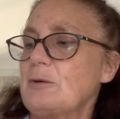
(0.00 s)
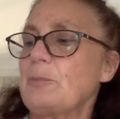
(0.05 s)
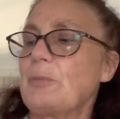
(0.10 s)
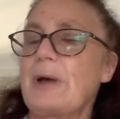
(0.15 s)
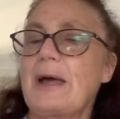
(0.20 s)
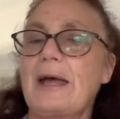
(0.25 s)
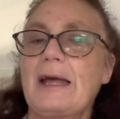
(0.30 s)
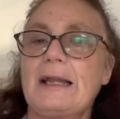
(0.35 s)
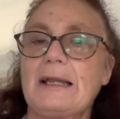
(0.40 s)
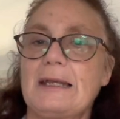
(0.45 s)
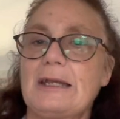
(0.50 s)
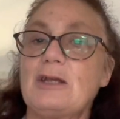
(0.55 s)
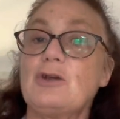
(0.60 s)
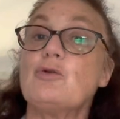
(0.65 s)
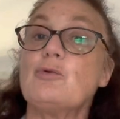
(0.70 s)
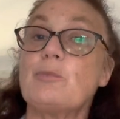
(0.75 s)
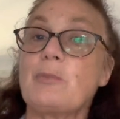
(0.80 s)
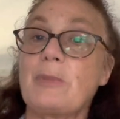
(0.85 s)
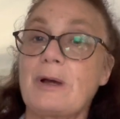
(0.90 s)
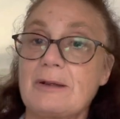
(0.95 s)
Bailey,
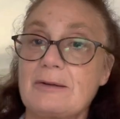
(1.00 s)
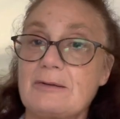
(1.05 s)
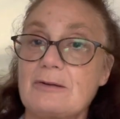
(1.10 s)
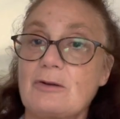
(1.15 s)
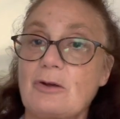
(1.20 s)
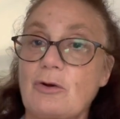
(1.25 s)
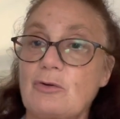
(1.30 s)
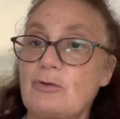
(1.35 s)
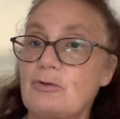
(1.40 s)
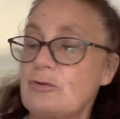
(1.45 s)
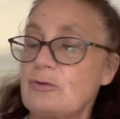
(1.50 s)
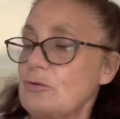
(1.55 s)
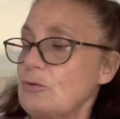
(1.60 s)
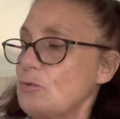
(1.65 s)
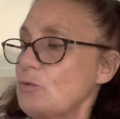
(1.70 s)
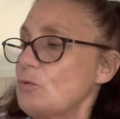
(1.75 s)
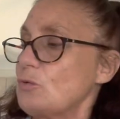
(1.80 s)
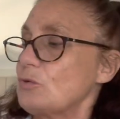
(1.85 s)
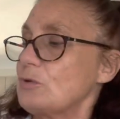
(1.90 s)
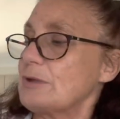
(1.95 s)
you must go to
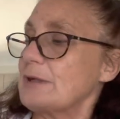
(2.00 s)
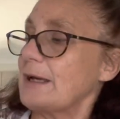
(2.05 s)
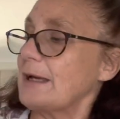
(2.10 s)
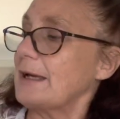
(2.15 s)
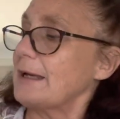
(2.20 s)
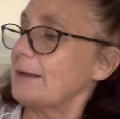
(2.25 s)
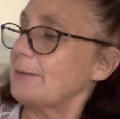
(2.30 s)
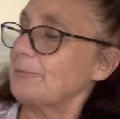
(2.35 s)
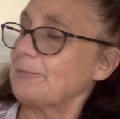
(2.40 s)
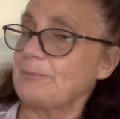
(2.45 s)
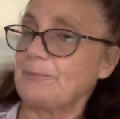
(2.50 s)
school today.